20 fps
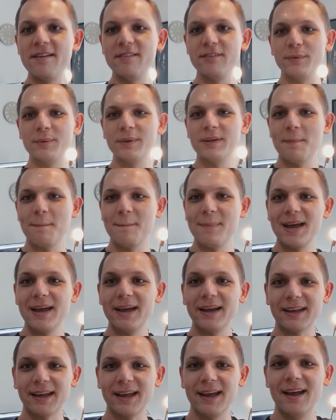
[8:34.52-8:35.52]
everyone, I'm
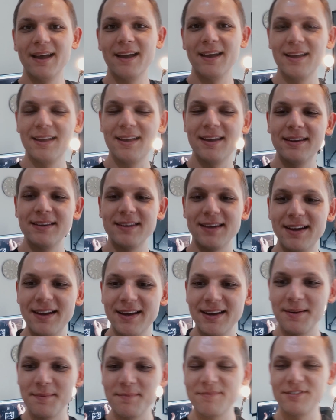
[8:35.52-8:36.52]
back, and I
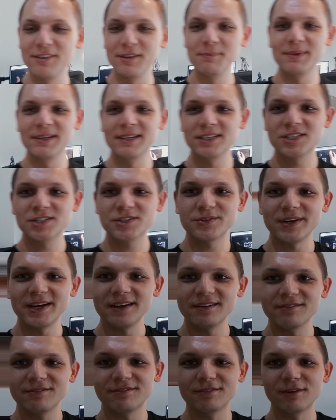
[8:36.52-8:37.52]
am filming
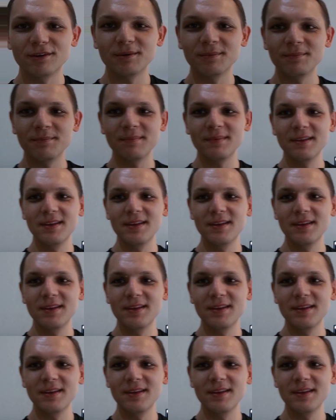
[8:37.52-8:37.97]
straight from